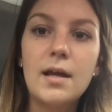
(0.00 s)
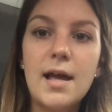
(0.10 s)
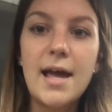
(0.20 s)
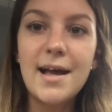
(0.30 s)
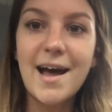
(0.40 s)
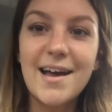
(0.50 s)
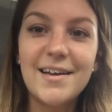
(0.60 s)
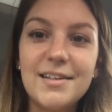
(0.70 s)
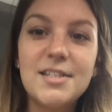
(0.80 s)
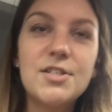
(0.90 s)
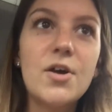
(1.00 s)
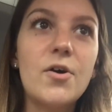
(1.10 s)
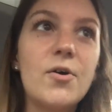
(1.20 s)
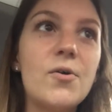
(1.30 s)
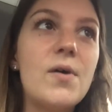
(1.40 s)
Hey guys, so
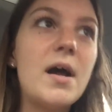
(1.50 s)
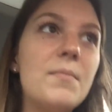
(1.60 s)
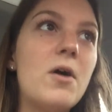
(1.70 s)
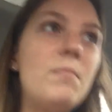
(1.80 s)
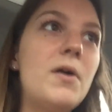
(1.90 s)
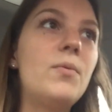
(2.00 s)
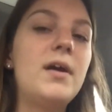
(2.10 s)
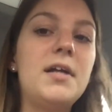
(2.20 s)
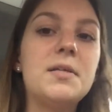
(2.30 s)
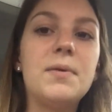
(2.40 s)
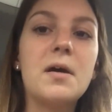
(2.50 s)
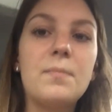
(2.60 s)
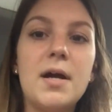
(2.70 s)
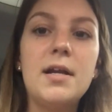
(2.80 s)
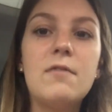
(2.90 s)
I'm on my way to pick up
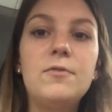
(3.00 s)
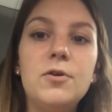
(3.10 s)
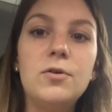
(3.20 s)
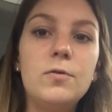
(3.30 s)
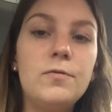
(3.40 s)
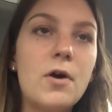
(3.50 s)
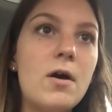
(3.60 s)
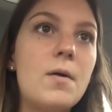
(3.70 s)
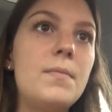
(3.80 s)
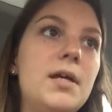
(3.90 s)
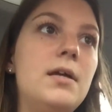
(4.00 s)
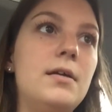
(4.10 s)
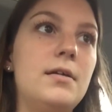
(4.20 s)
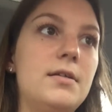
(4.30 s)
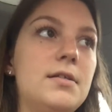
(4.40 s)
my nephew from
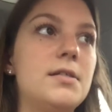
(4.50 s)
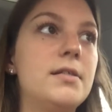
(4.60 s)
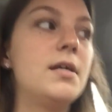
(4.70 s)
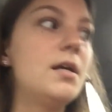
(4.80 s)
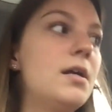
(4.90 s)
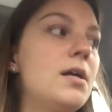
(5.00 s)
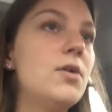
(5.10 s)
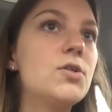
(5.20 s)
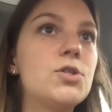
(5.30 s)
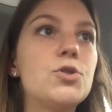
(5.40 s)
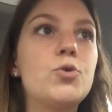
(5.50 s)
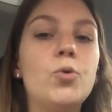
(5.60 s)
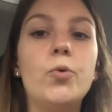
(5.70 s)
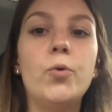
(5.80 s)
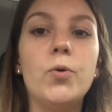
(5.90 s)
his
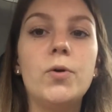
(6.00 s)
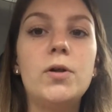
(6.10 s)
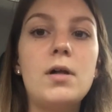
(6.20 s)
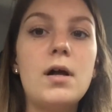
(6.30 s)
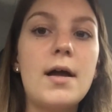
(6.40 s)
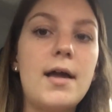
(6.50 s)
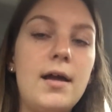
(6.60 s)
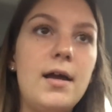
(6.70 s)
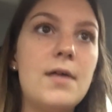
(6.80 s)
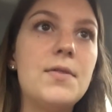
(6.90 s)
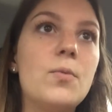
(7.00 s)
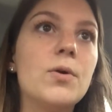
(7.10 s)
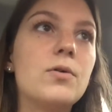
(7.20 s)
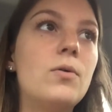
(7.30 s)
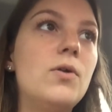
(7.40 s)
school and then
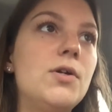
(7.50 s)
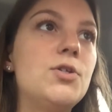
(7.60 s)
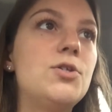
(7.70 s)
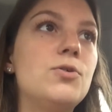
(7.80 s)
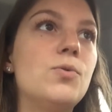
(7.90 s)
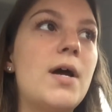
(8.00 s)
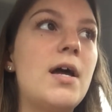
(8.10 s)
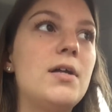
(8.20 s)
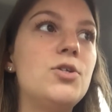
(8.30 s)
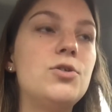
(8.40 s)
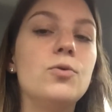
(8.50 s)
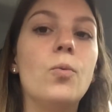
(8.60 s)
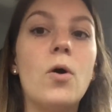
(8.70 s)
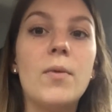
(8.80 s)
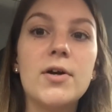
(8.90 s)
we're going to head to
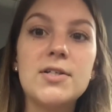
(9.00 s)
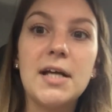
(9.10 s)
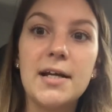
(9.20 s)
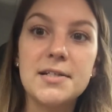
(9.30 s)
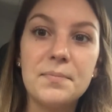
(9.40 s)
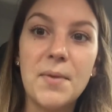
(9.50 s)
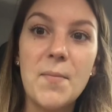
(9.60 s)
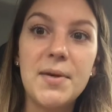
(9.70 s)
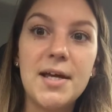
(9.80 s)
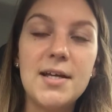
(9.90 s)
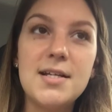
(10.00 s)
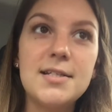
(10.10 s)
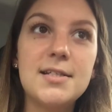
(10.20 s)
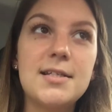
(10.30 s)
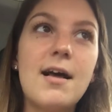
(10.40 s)
Walmart to get some
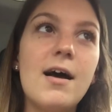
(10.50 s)
pumpkins.